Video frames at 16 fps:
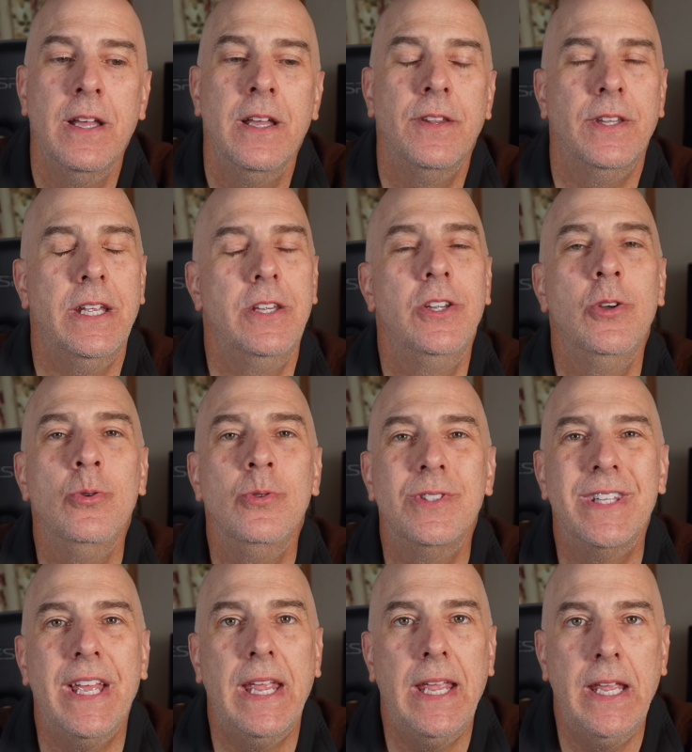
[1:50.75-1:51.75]
they use
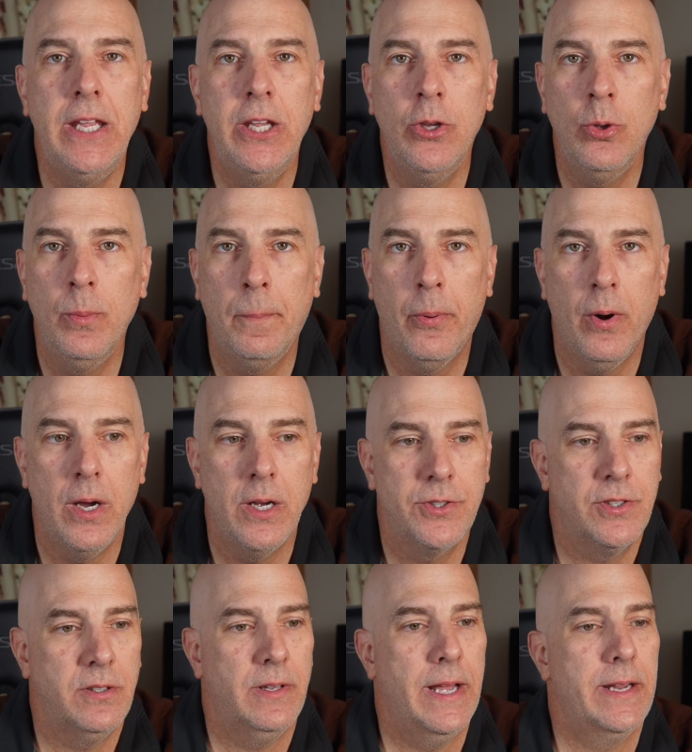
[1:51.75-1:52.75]
the heel
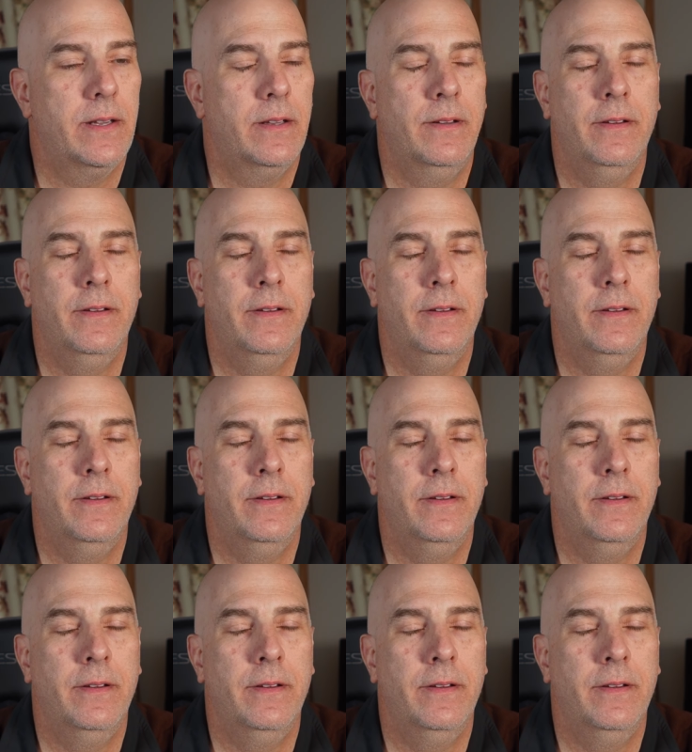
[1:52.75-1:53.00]
brush like